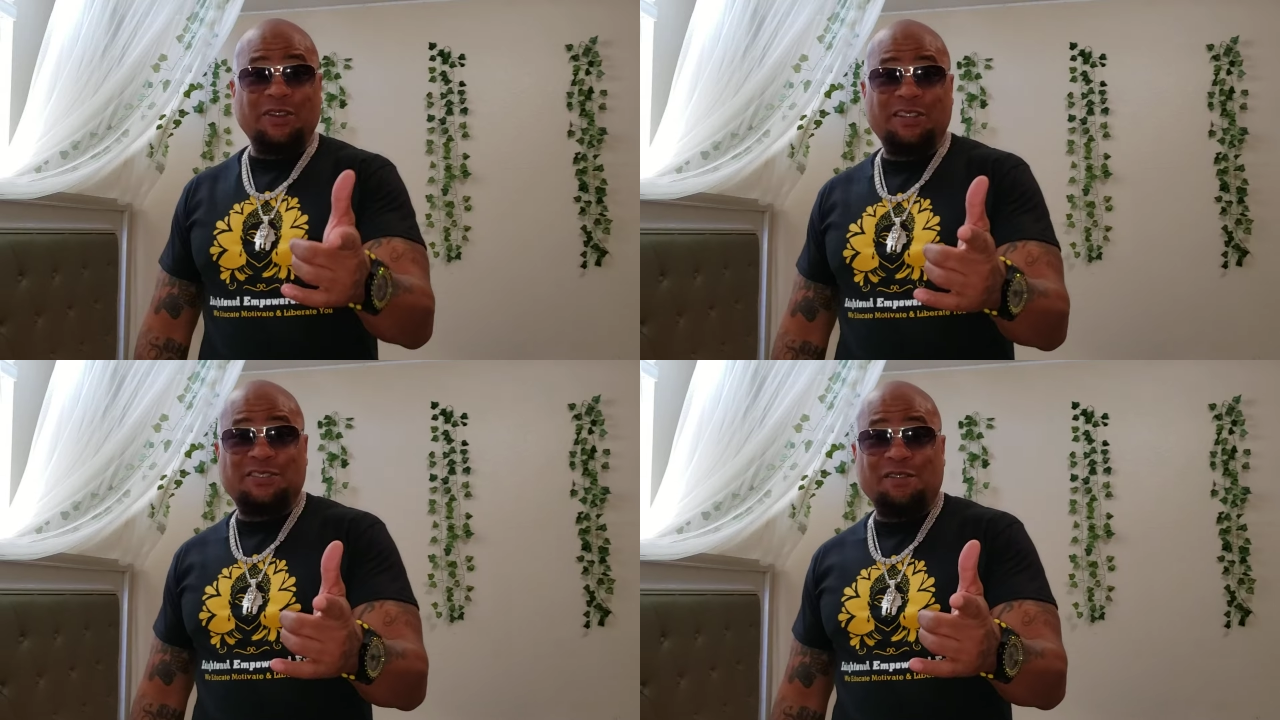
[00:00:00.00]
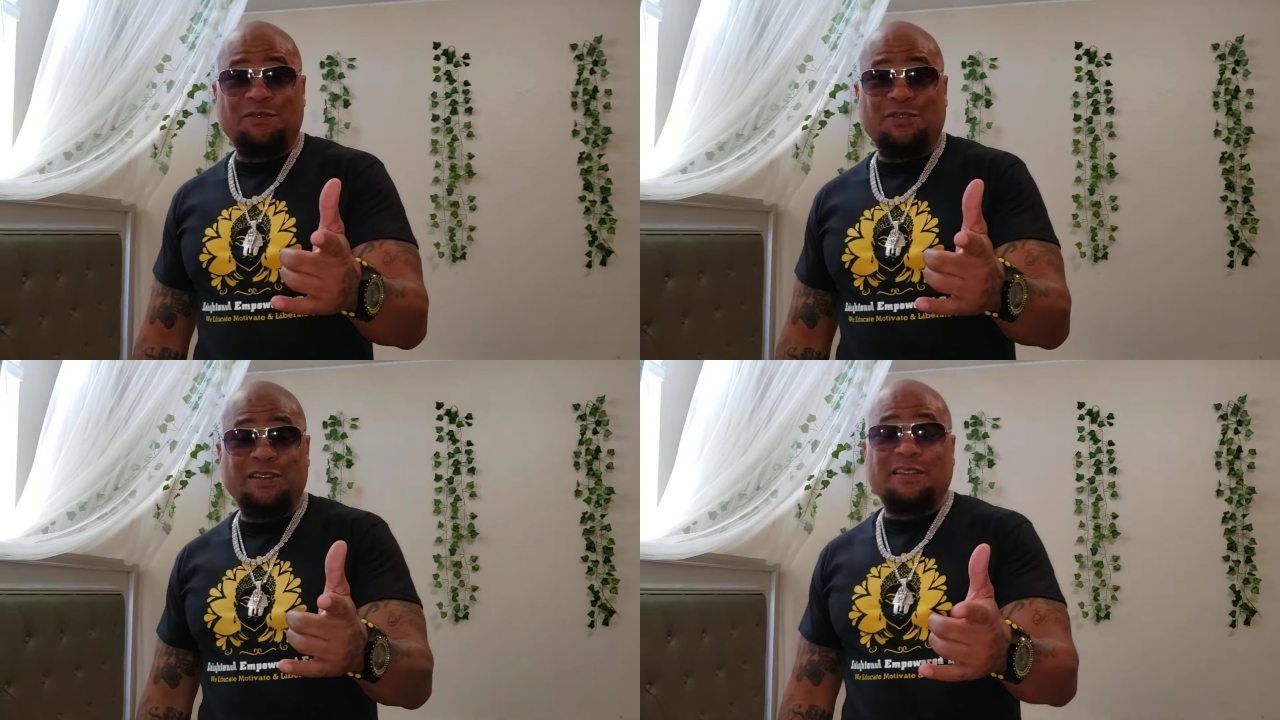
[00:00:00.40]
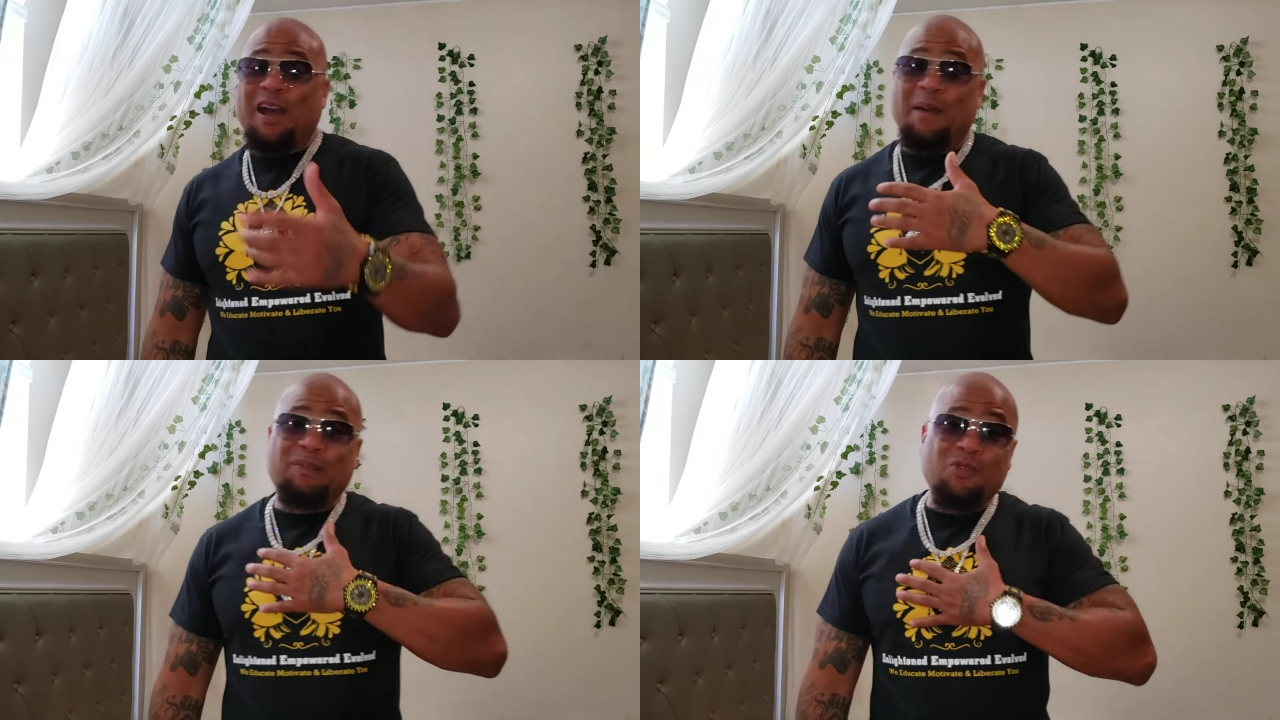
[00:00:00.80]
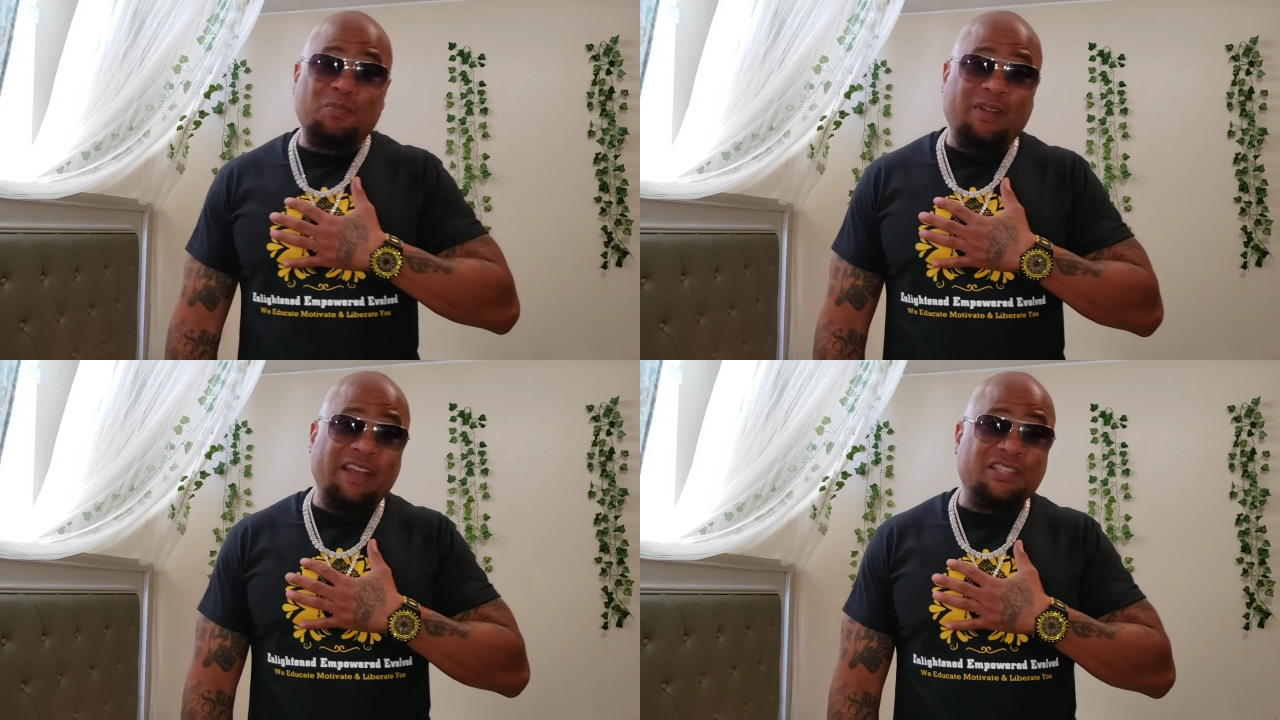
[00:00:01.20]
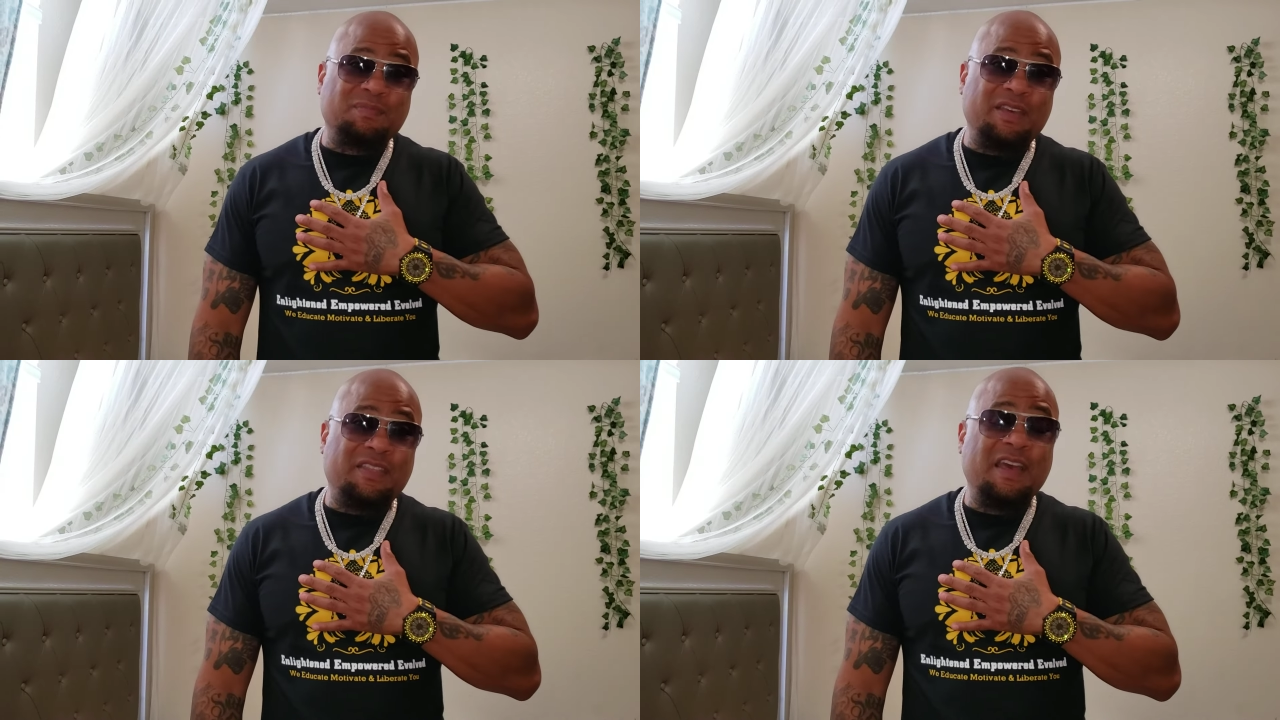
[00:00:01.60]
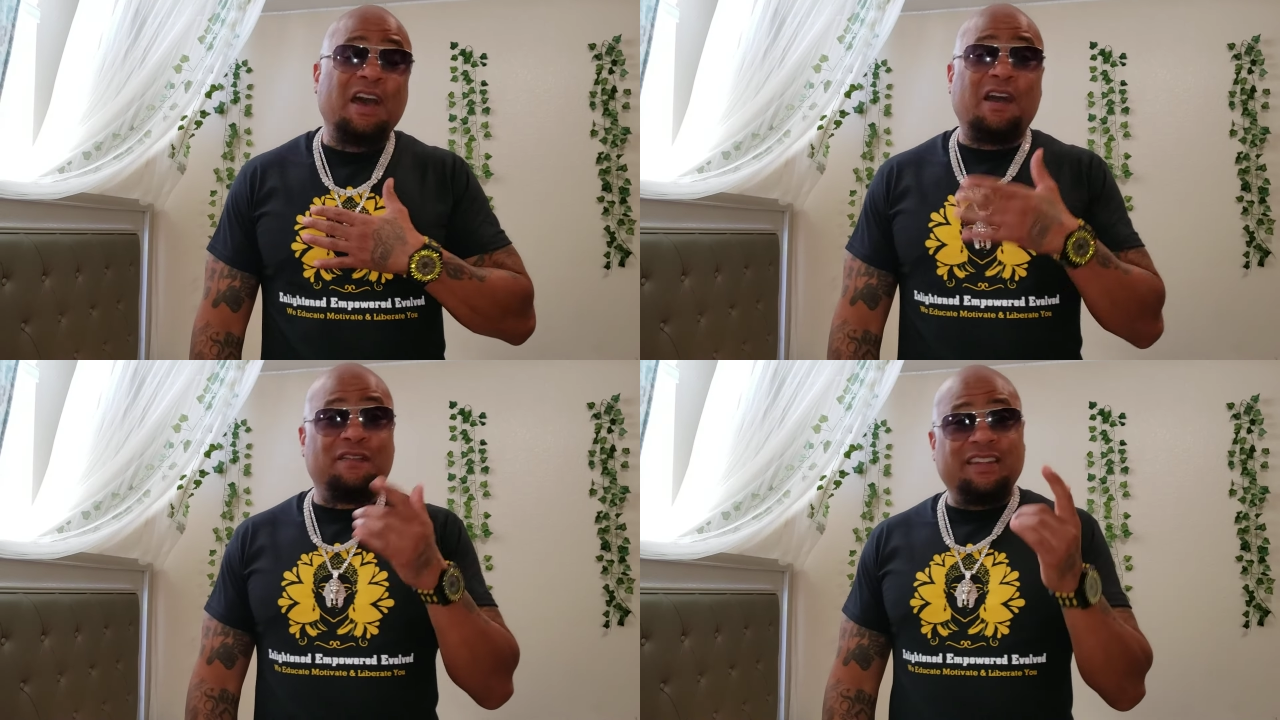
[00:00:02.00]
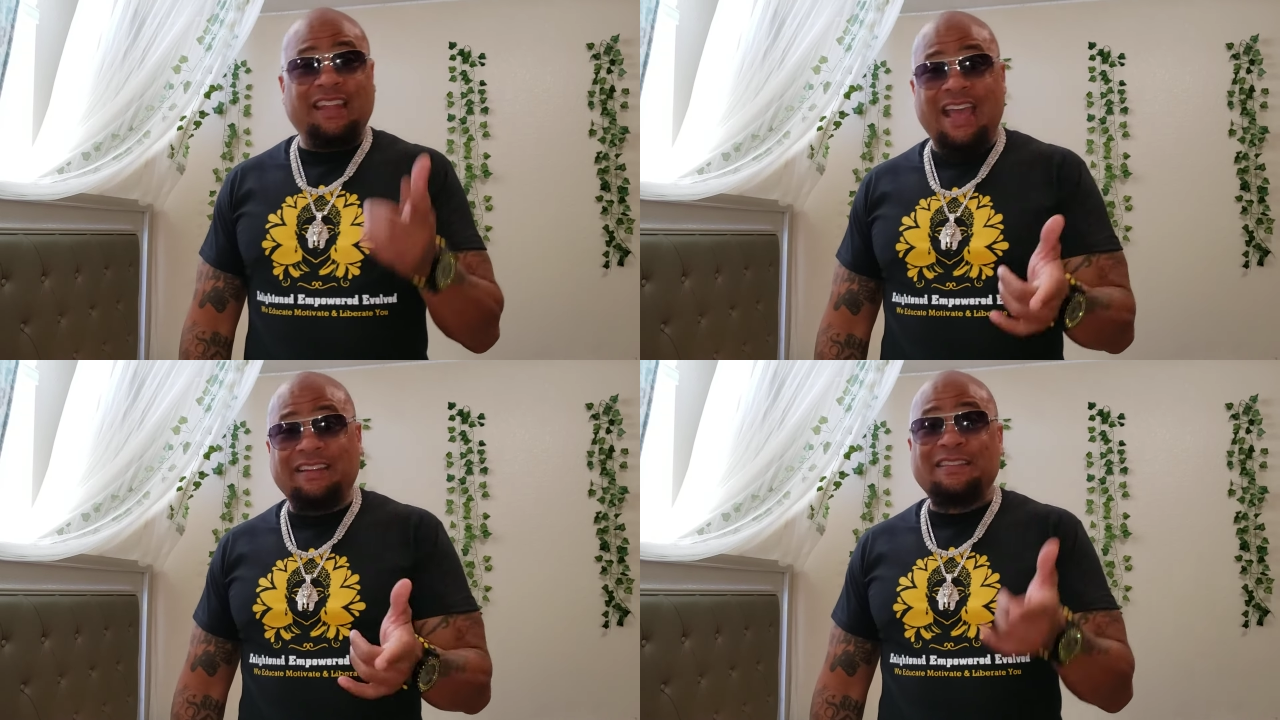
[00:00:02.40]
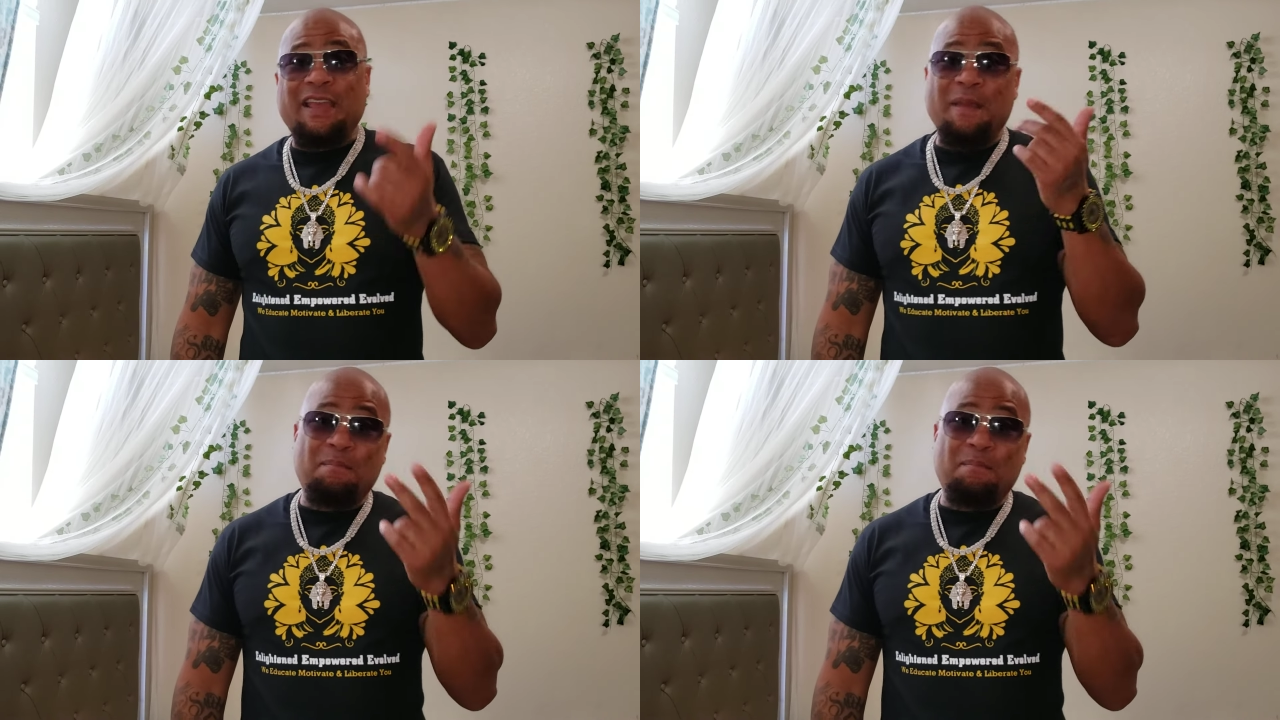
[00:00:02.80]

Greetings, everyone. I'm Luke Bryan Smith of Enlightened,